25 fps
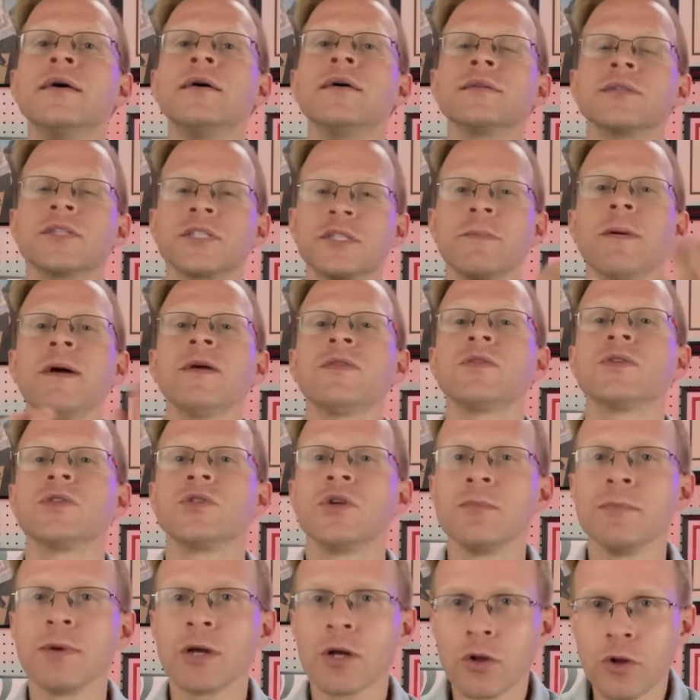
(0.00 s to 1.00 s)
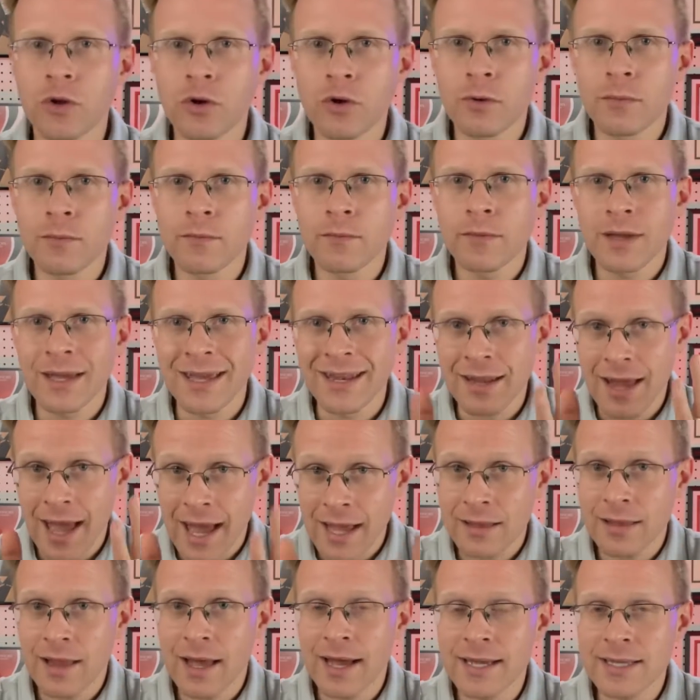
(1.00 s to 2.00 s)
Despite the doom and gloom in
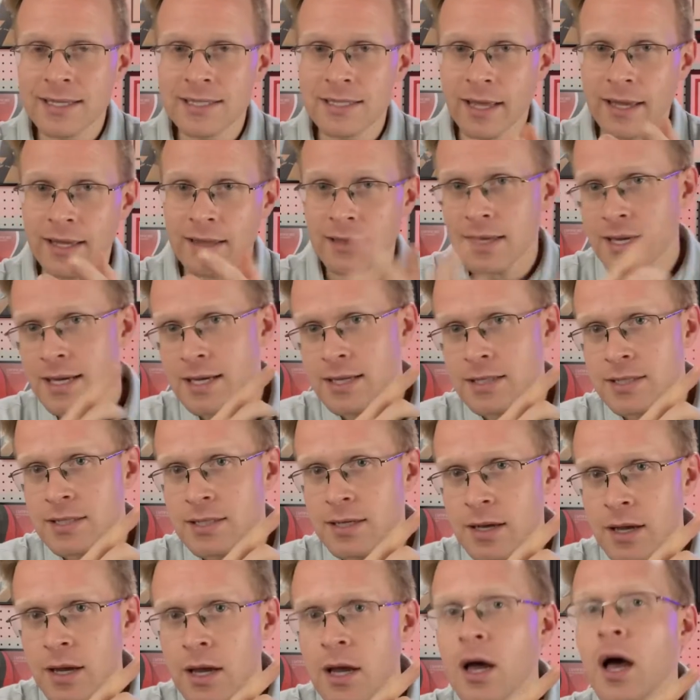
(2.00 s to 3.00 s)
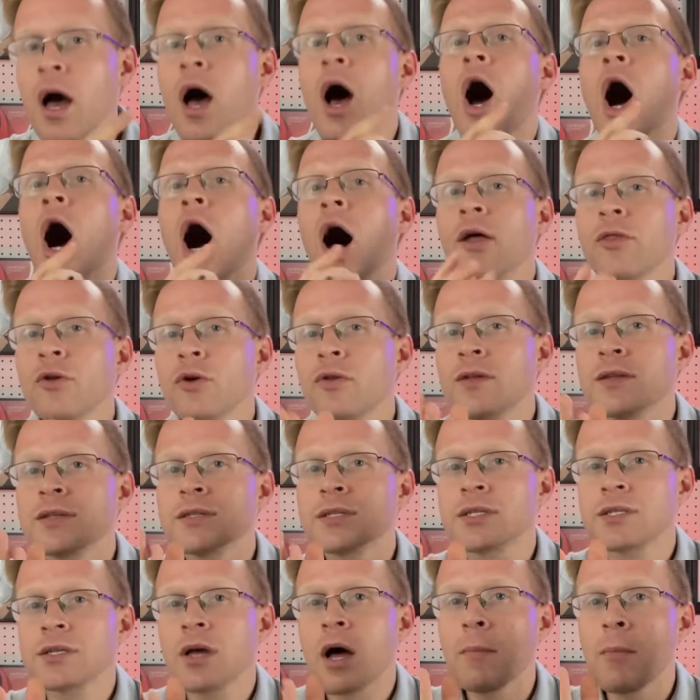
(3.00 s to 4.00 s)
headlines like these, other than
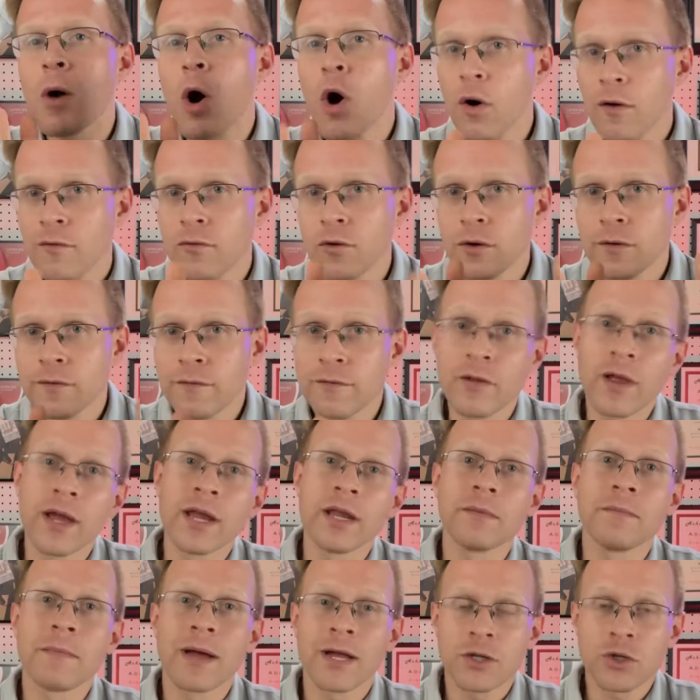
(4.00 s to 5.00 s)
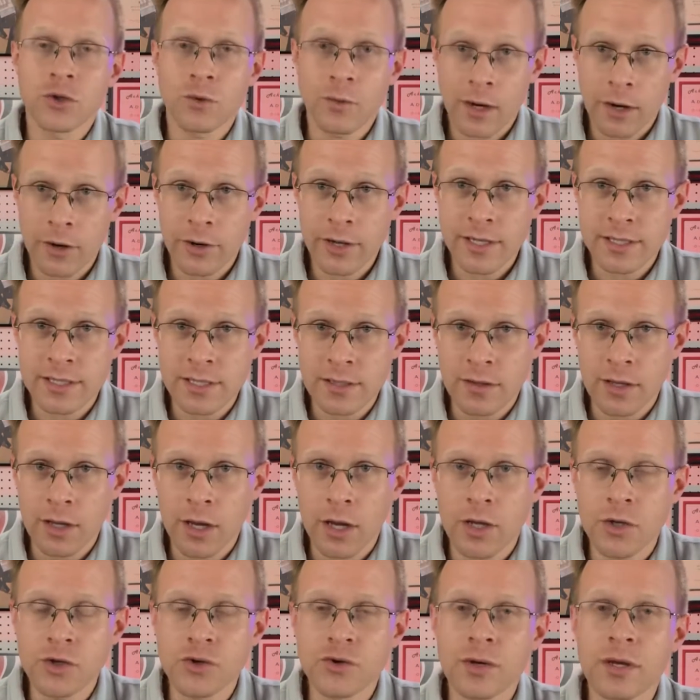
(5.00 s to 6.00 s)
some overinflated metro areas in the
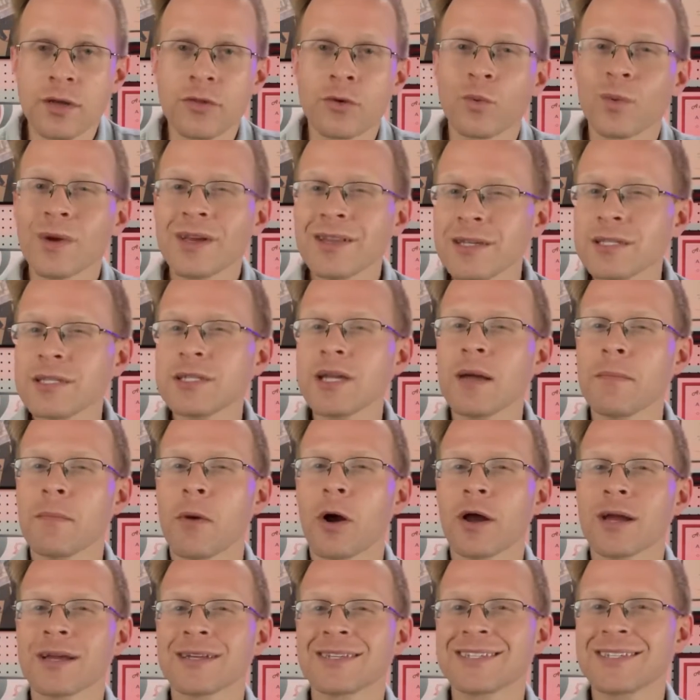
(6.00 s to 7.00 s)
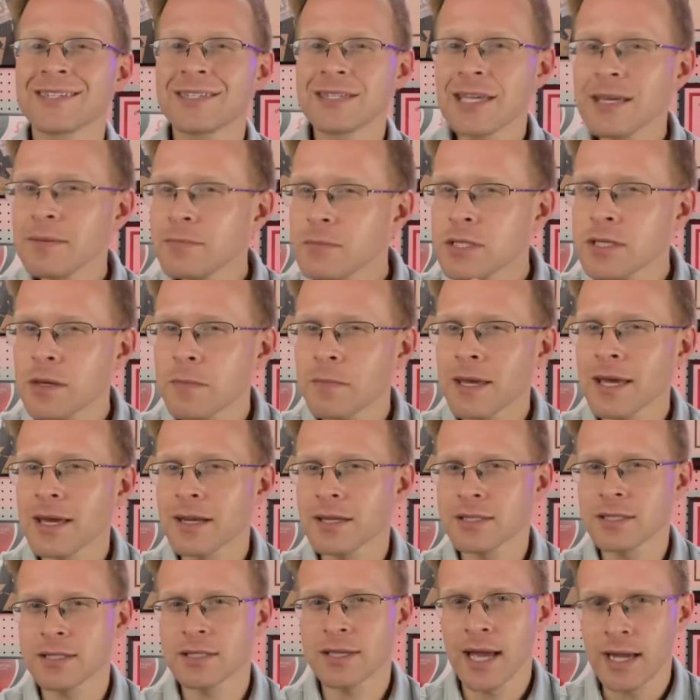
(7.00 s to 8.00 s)
country, the real estate market seems to be at
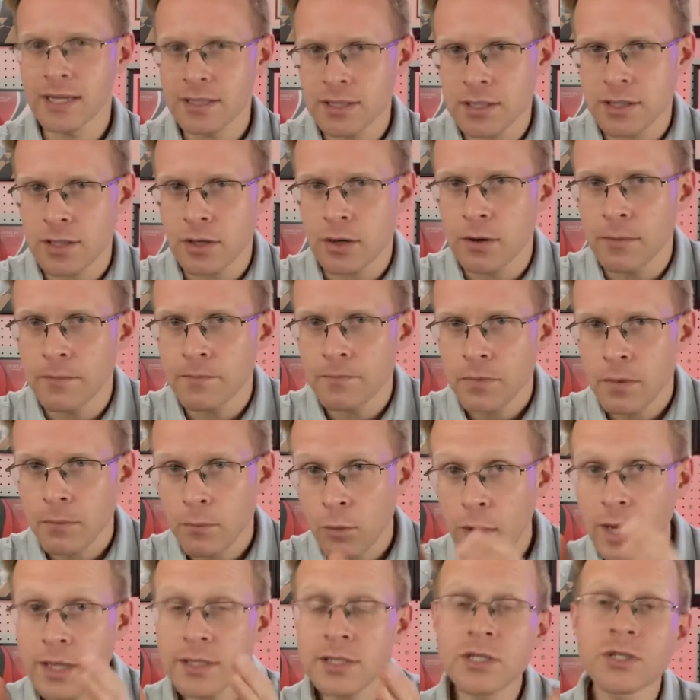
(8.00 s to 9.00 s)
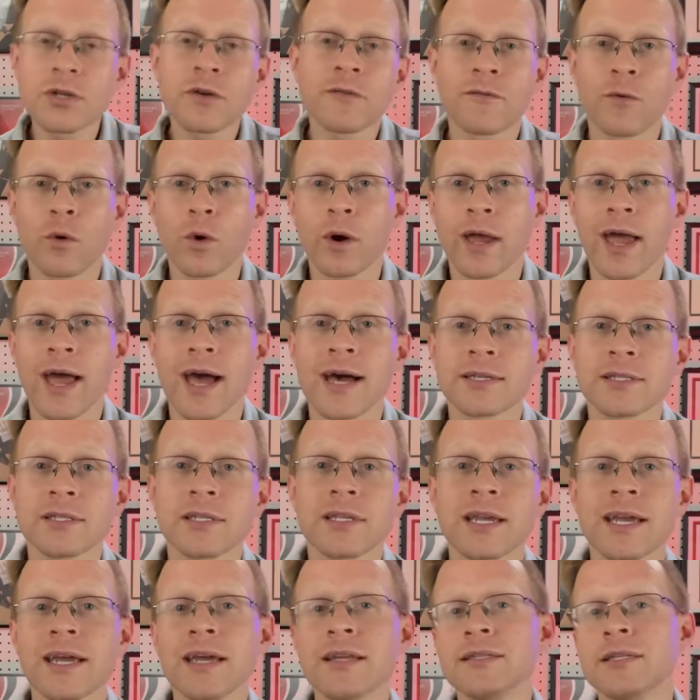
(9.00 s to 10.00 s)
a standstill. Prices are
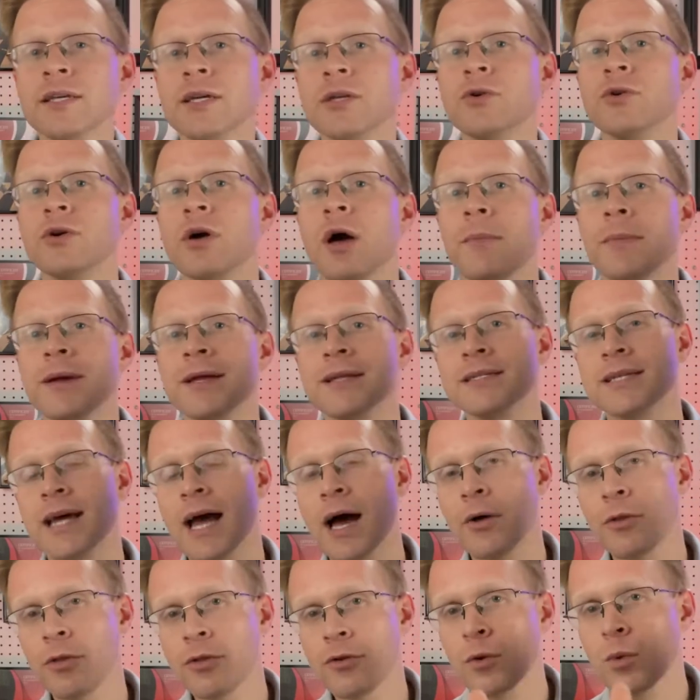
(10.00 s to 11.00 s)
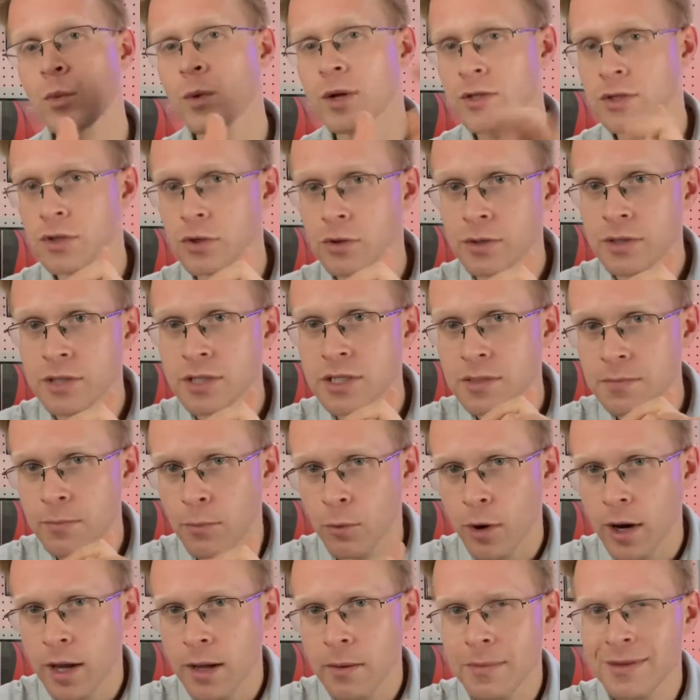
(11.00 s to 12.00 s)
forecasted to continue coming down through winter and
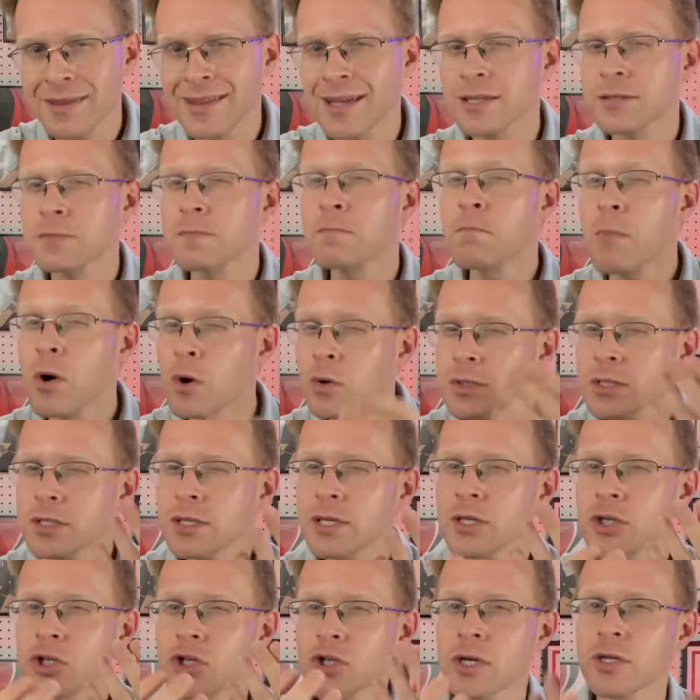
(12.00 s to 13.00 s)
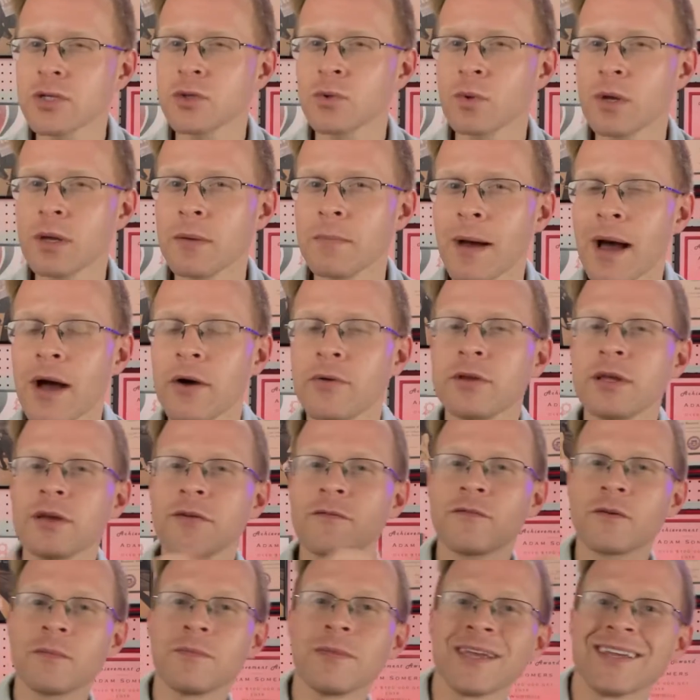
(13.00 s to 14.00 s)
spring, but that's mostly just rebounding
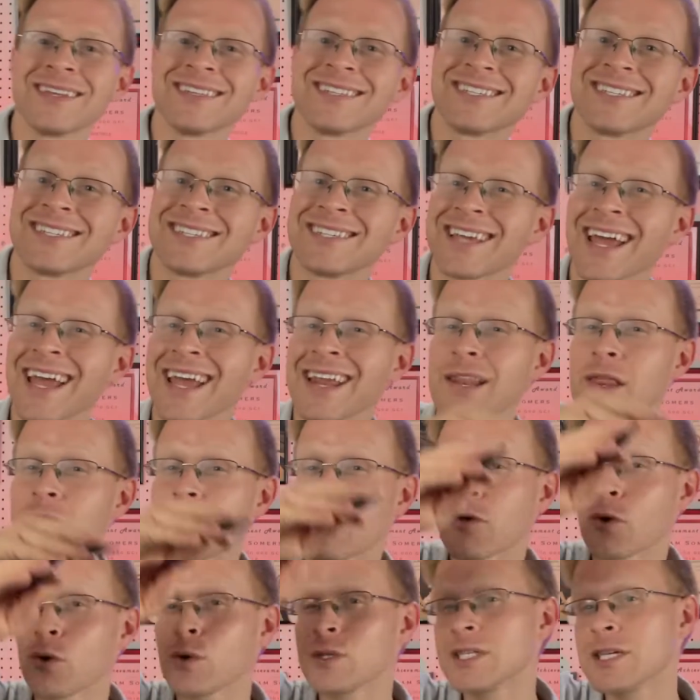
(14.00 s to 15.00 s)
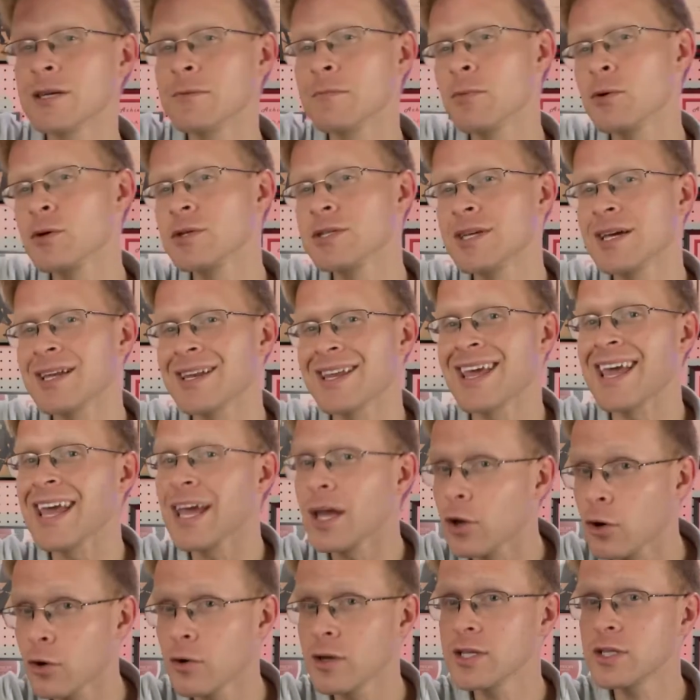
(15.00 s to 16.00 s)
from the insane 13%
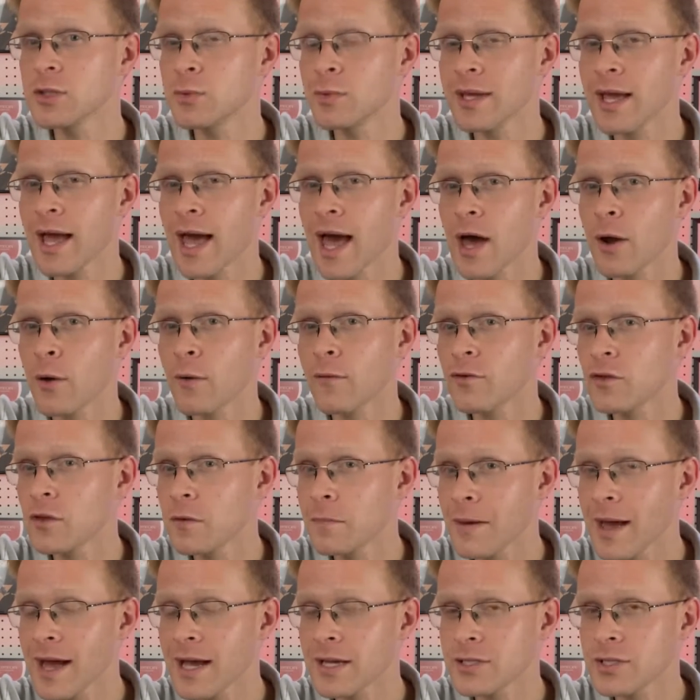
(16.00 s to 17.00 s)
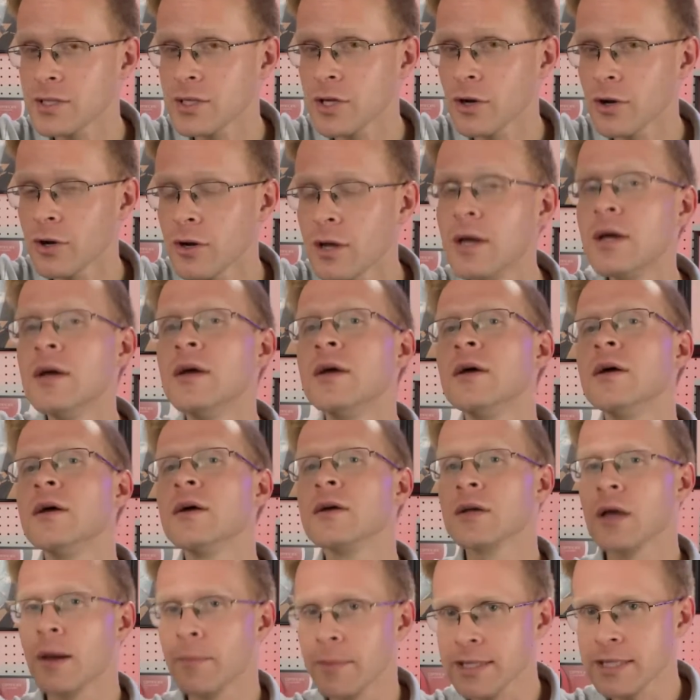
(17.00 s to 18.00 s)
increase we had over the past year,
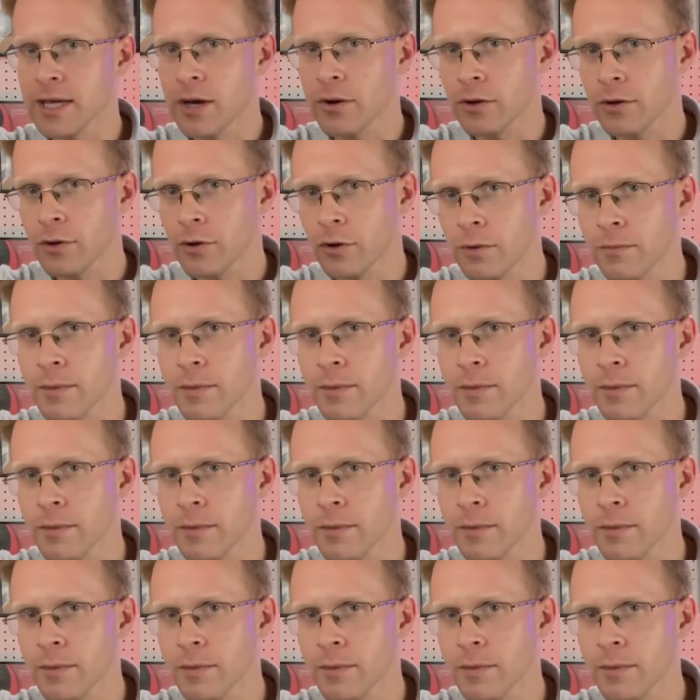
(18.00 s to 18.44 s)
coming down a little